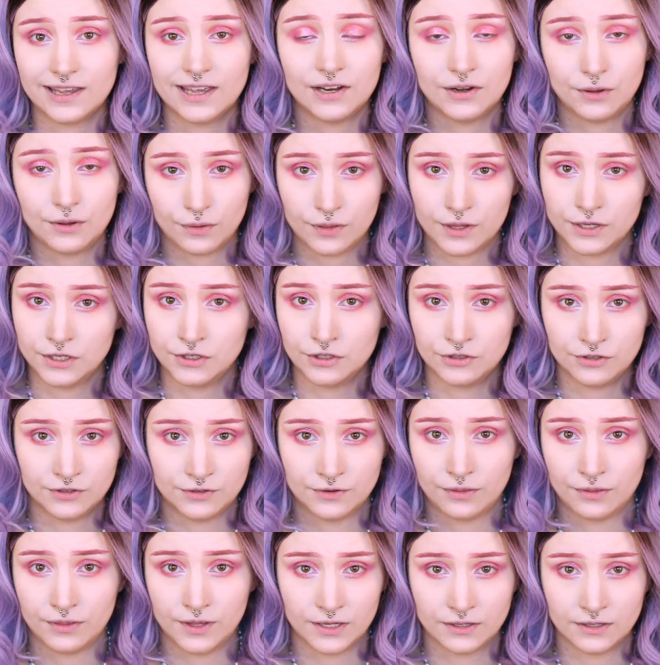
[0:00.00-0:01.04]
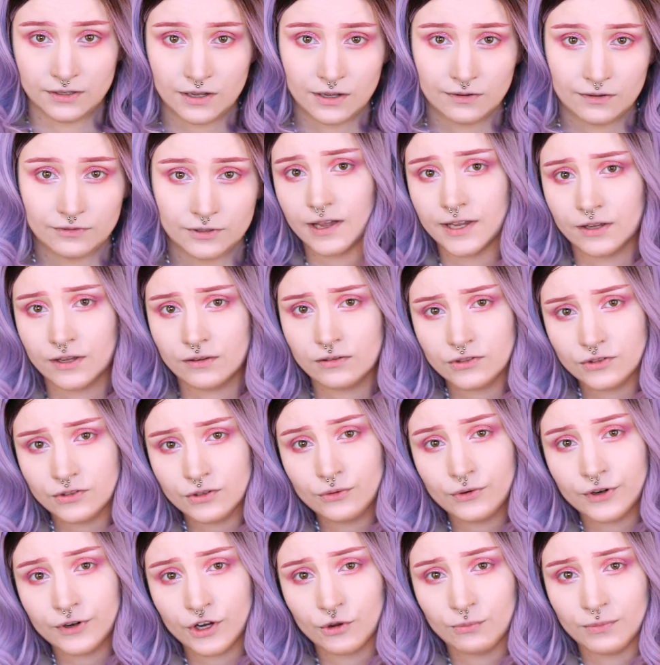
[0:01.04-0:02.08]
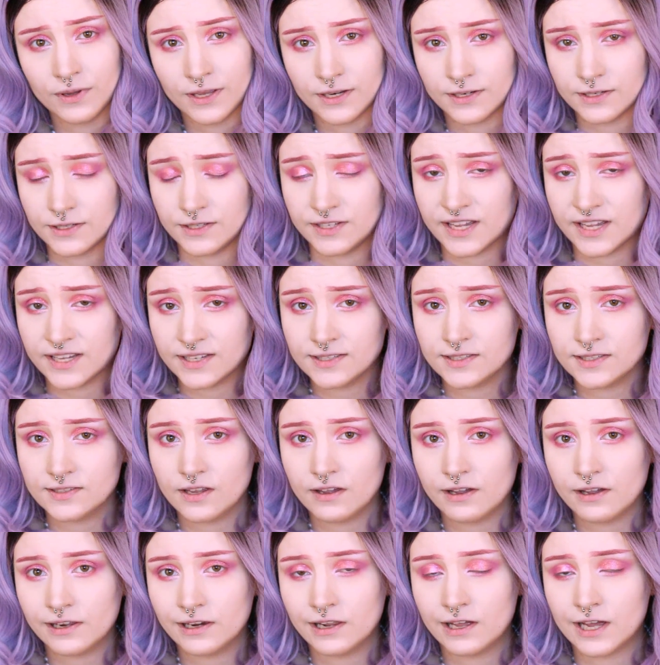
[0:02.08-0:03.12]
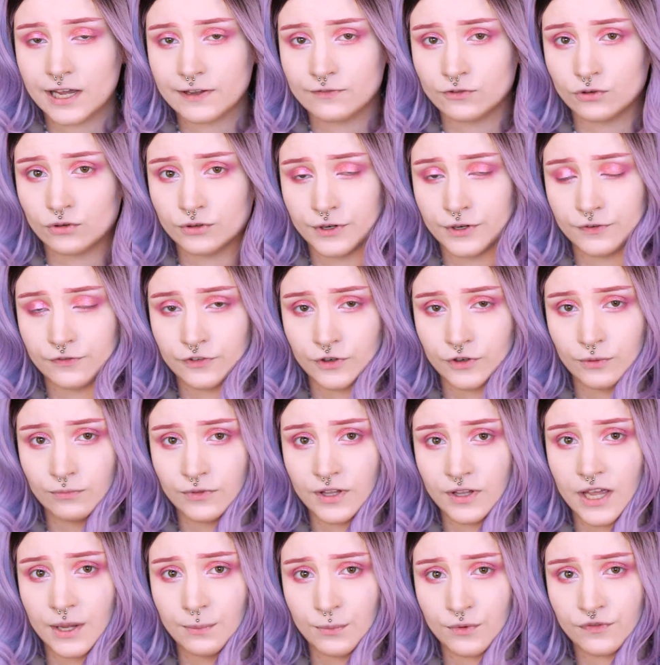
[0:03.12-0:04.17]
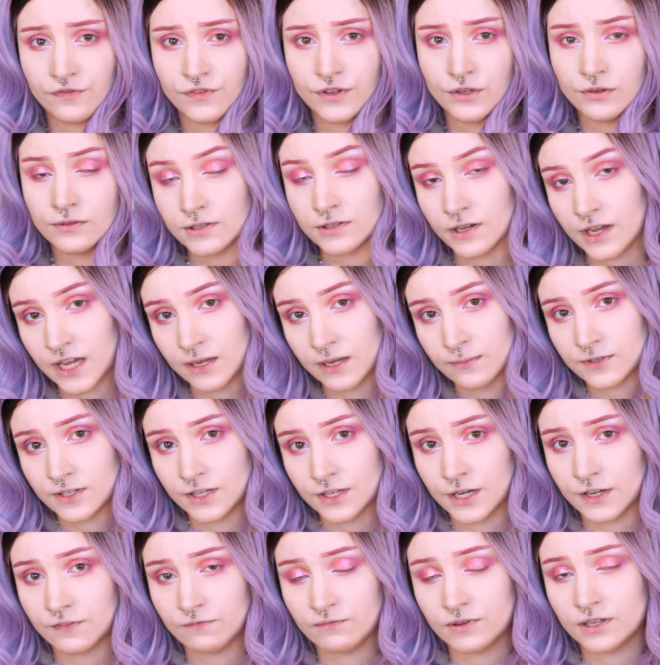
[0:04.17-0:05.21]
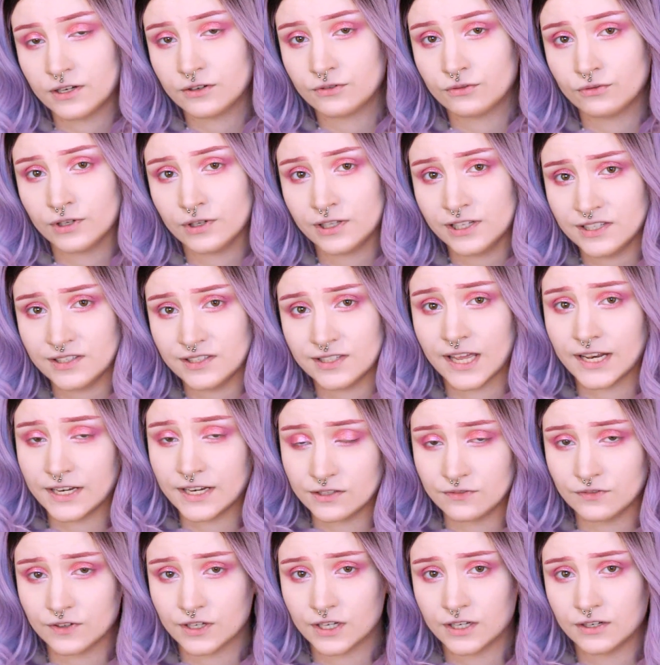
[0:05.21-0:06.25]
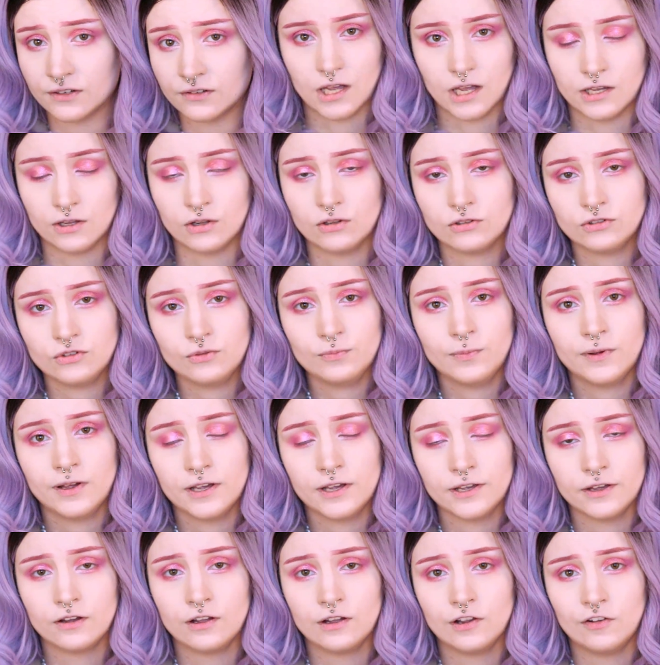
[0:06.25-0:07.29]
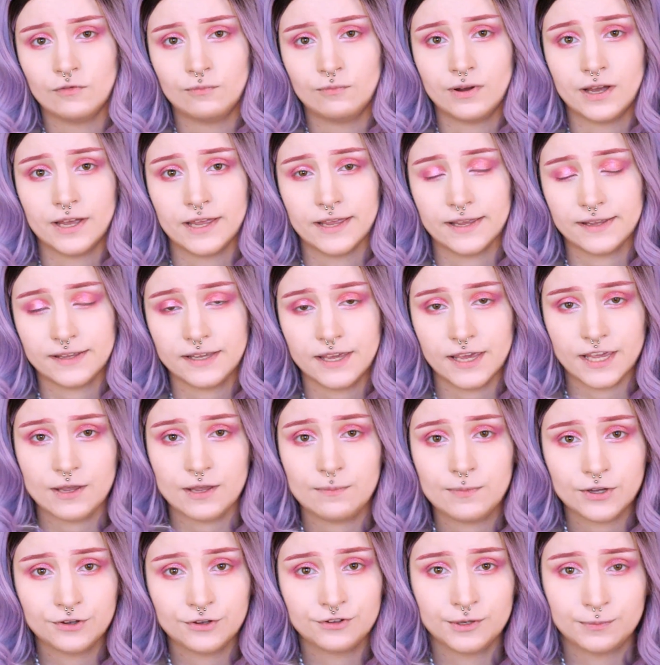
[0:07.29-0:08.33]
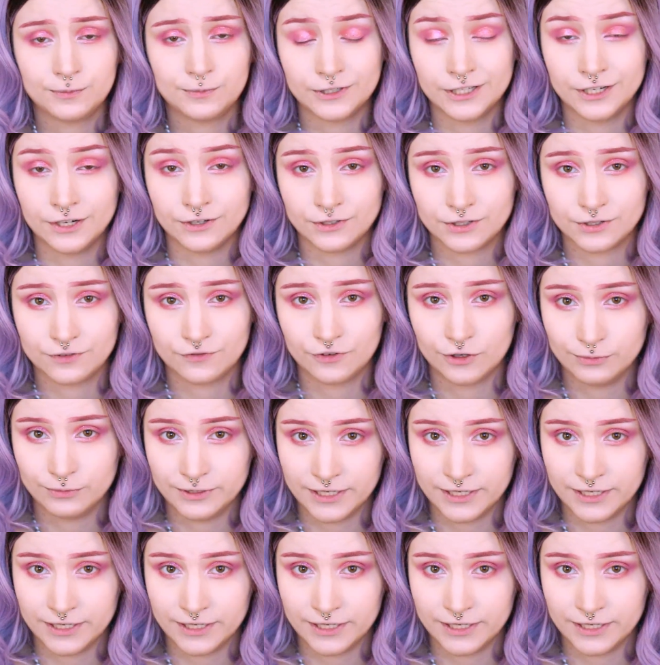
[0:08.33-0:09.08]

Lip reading: anything you could think of. I also recommend YesStyle. I've ordered from them a few times and I've been really satisfied. I also buy all of my K-beauty products from